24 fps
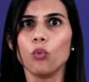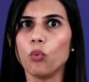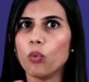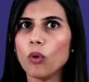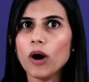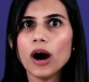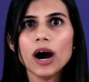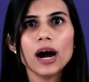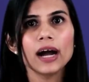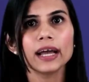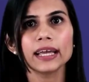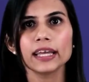
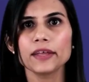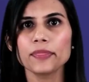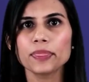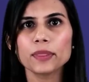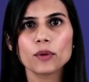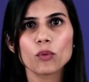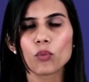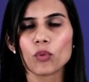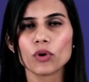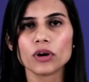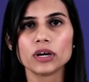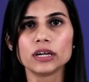Why in
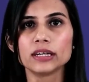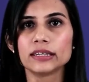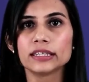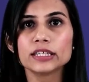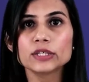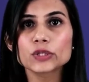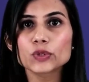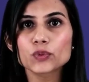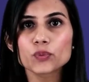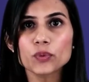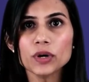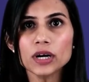the world
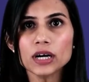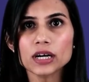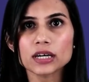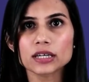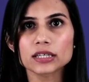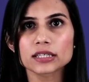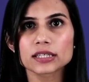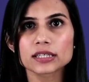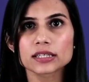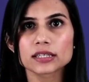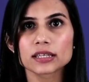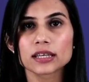this
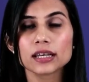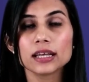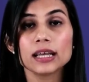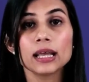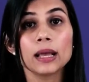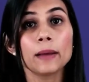works?